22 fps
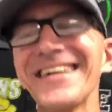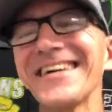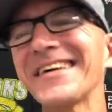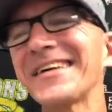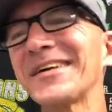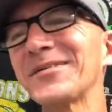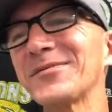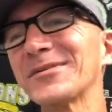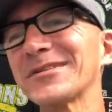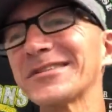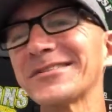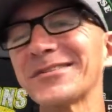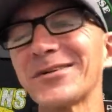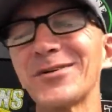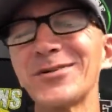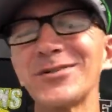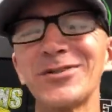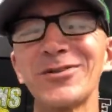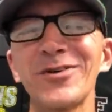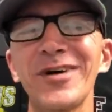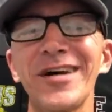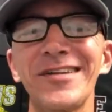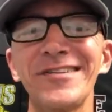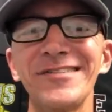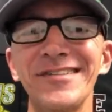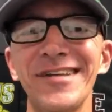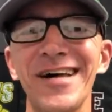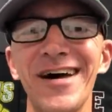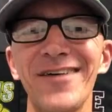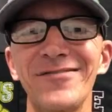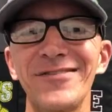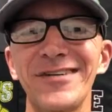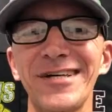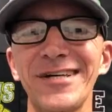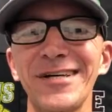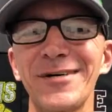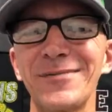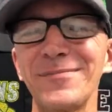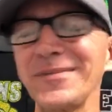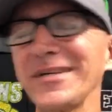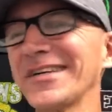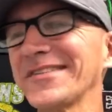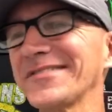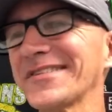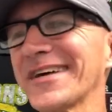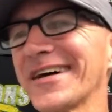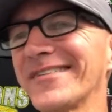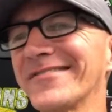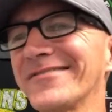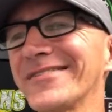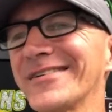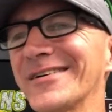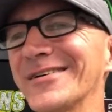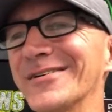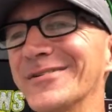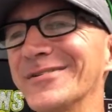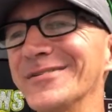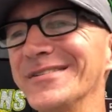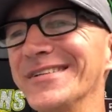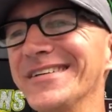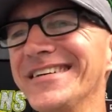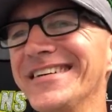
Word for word: He was so dreading having to come get that phone.